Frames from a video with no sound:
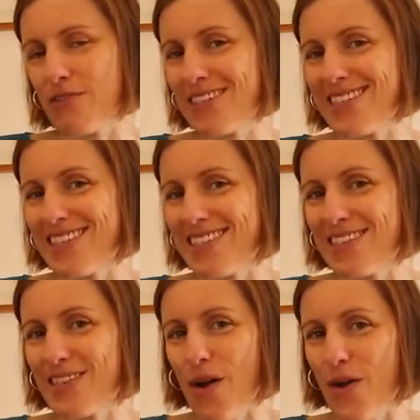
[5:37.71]

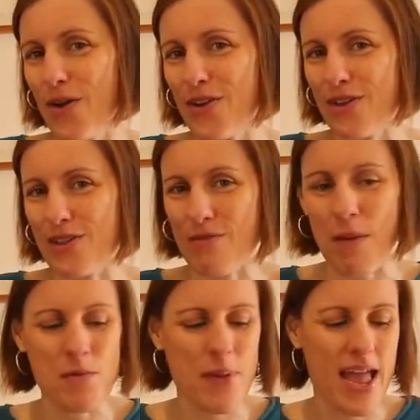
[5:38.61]
resistance on the
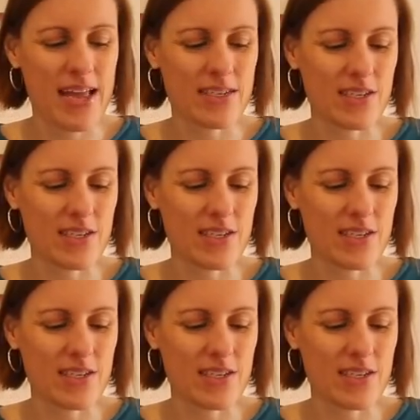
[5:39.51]
rubber band.